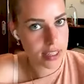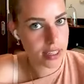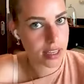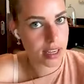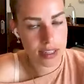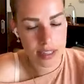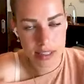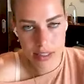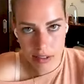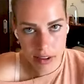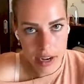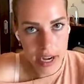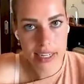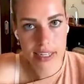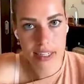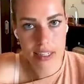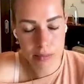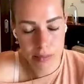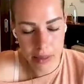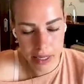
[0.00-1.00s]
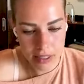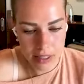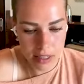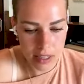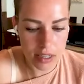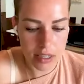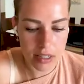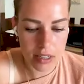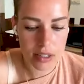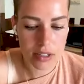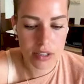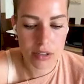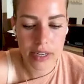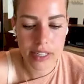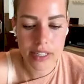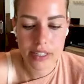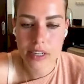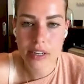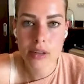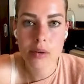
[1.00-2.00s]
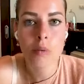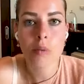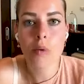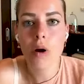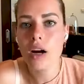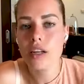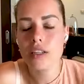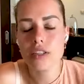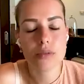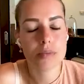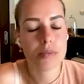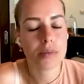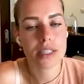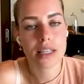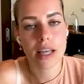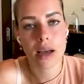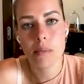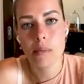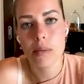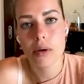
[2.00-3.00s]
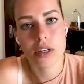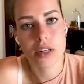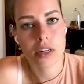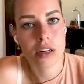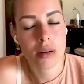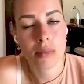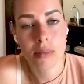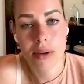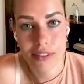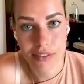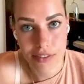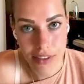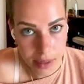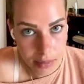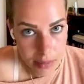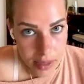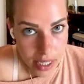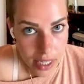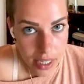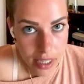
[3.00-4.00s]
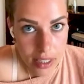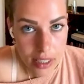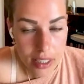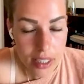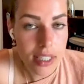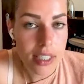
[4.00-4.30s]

Like I still had expenses. And so I didn't want to put that burden on my family.